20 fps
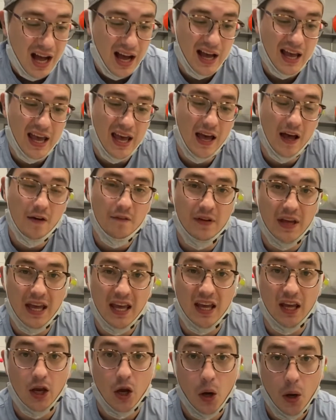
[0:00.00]
I have
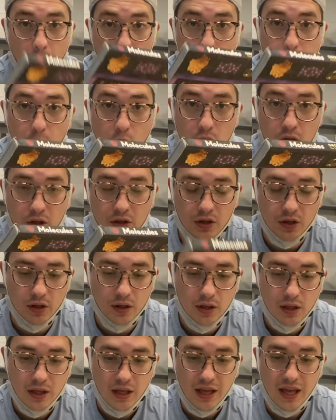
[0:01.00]
a book
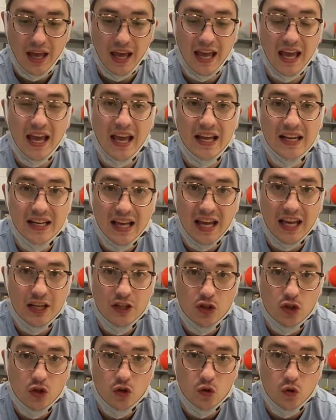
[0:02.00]
and a
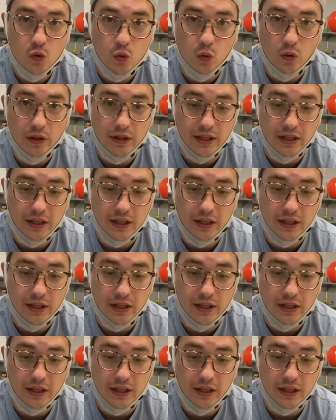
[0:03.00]
stool